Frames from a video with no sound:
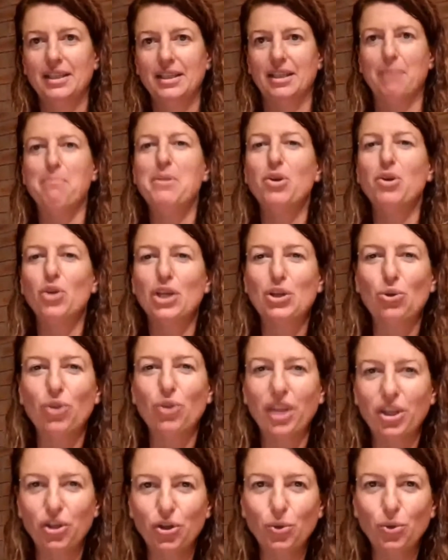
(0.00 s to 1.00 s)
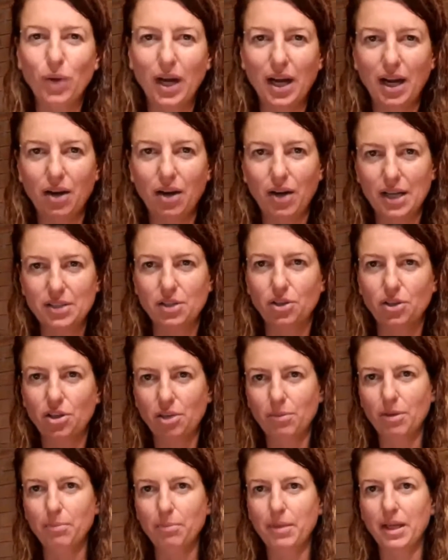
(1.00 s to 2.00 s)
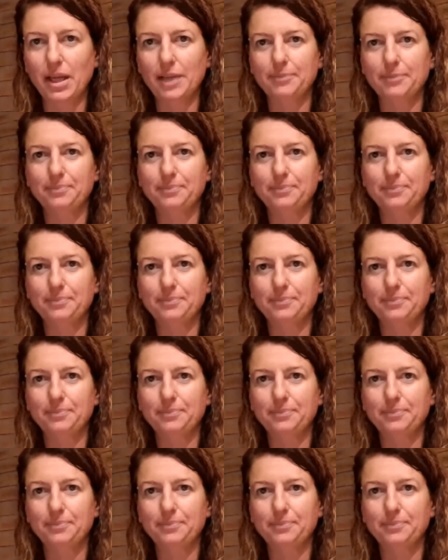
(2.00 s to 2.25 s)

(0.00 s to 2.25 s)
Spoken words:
the miracle that you are as a human being,